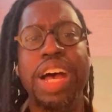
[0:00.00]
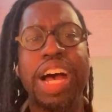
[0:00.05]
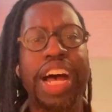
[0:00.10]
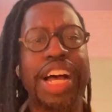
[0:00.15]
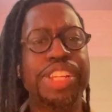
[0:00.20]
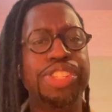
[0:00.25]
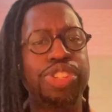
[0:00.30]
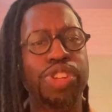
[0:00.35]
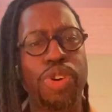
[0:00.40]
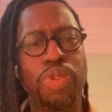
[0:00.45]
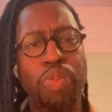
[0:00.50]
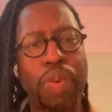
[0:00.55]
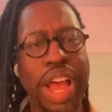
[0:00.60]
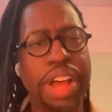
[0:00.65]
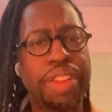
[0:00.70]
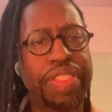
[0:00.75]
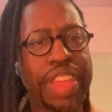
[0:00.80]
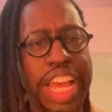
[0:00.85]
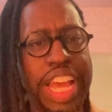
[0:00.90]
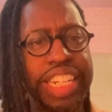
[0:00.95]
So
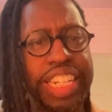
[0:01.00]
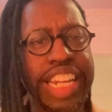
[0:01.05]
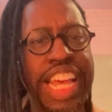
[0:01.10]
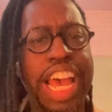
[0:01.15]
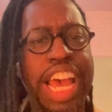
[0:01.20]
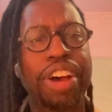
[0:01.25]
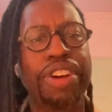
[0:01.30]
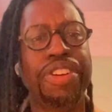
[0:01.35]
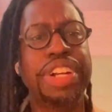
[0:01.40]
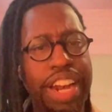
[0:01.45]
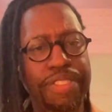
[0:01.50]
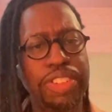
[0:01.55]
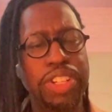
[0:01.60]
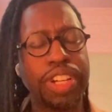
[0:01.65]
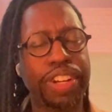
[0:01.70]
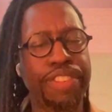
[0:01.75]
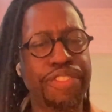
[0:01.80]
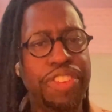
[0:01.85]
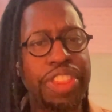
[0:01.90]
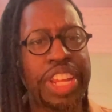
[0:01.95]
wound that down and looked
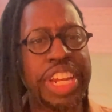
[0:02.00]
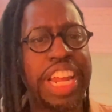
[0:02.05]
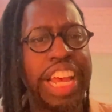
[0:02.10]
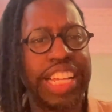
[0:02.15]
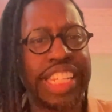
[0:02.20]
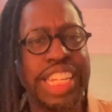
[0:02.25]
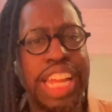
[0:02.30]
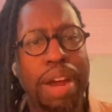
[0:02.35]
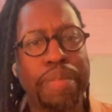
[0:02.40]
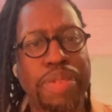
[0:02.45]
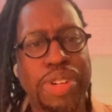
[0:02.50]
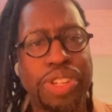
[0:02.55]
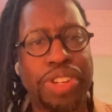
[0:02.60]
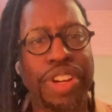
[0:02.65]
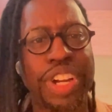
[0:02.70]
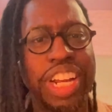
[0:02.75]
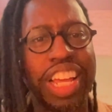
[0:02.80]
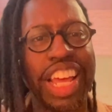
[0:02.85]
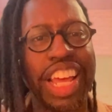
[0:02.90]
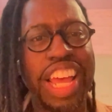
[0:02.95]
for the next
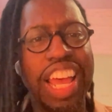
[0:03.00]
opportunity.